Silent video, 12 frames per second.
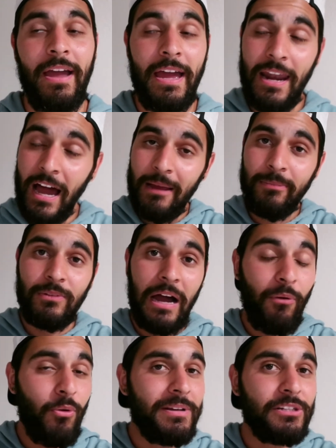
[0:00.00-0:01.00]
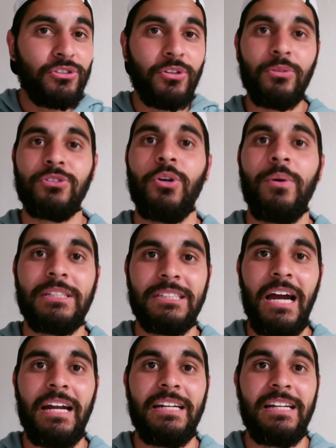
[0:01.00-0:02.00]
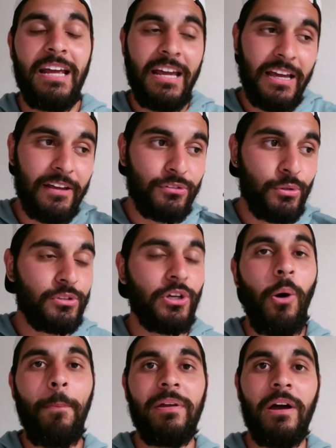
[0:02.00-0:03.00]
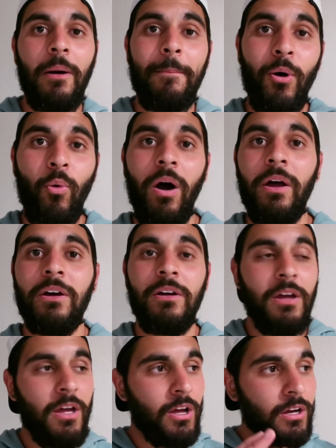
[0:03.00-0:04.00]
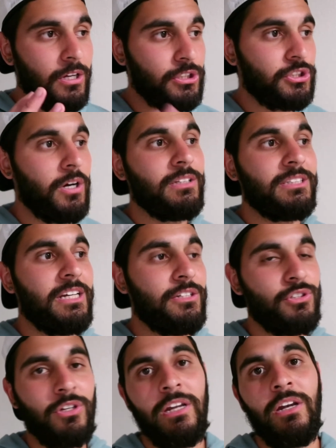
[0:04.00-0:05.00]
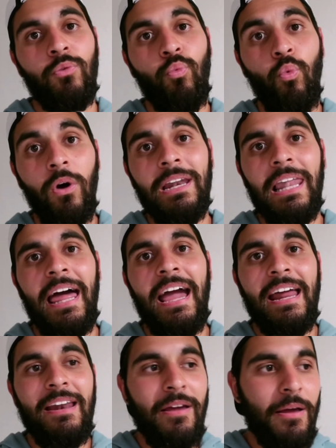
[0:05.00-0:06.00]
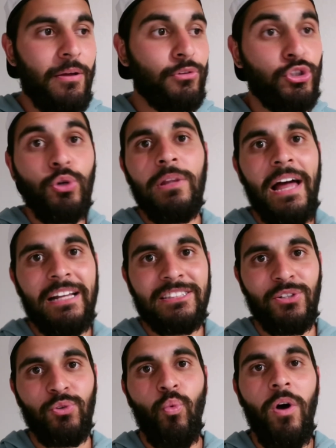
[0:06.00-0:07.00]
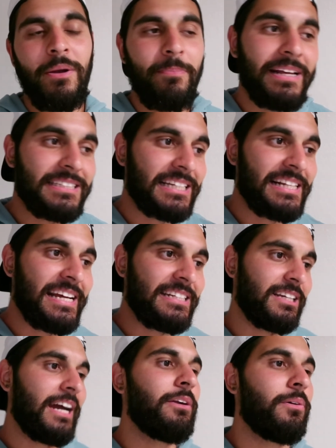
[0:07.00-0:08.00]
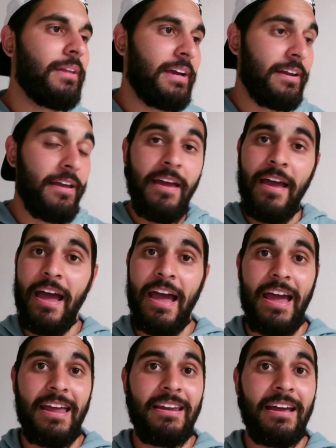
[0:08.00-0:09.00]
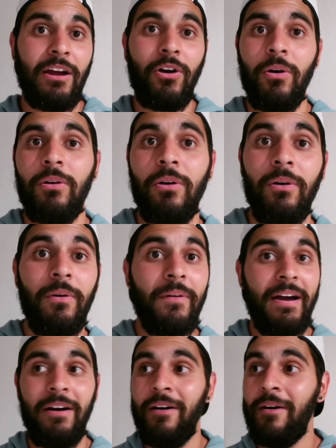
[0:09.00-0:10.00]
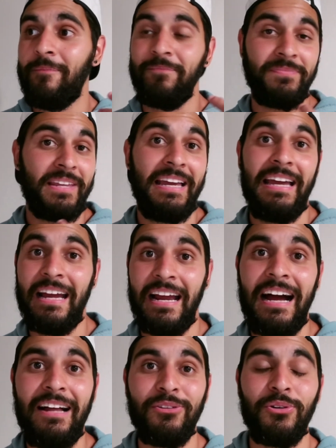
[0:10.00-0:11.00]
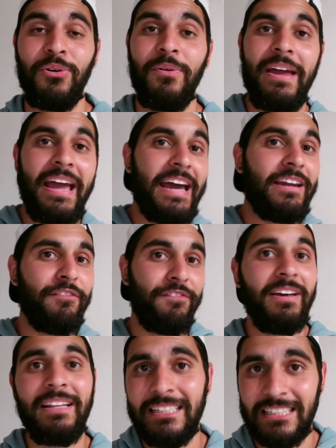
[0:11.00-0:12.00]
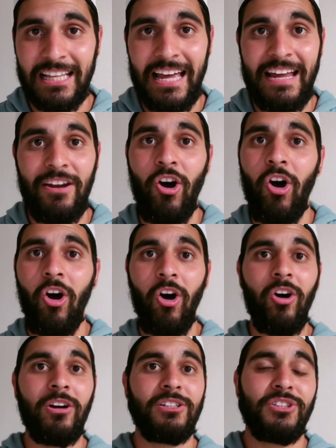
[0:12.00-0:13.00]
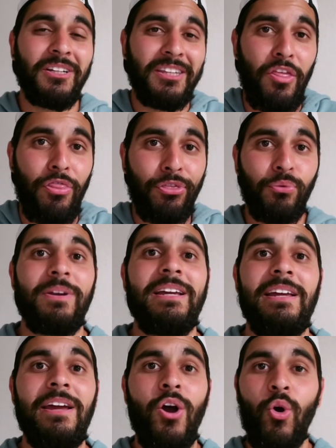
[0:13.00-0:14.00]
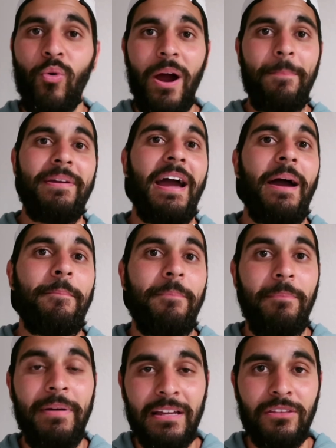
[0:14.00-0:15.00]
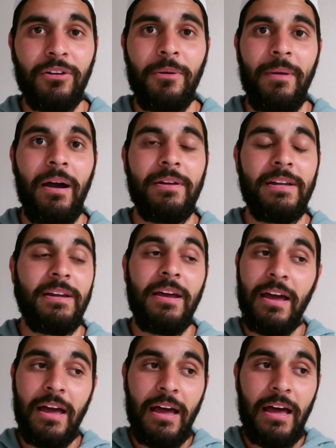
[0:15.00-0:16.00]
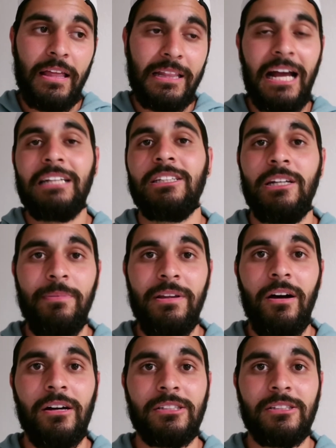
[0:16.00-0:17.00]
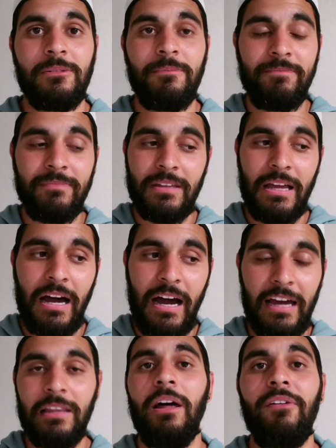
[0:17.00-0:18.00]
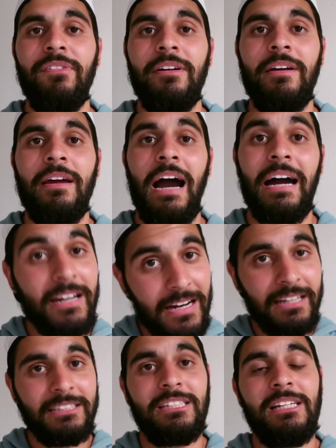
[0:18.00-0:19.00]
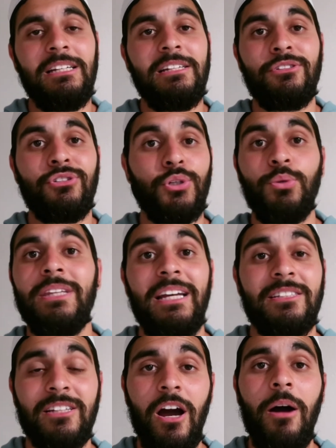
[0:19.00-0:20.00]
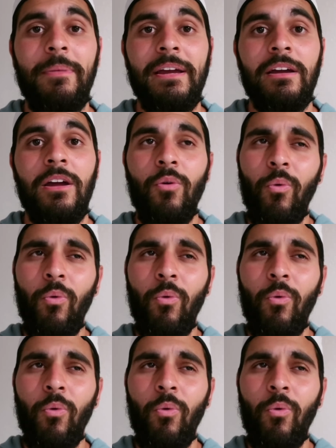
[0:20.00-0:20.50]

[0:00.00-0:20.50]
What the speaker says: And I will be so excited if Zootopia, Moana conjunct in one land, 2 lands in one, basically in Dinoland, and Coco, Encanto, and a Villains land all conjunct in 3 right behind Big Thunder Mountain. That's gonna be awesome. I love it. I did not see these 2 things coming.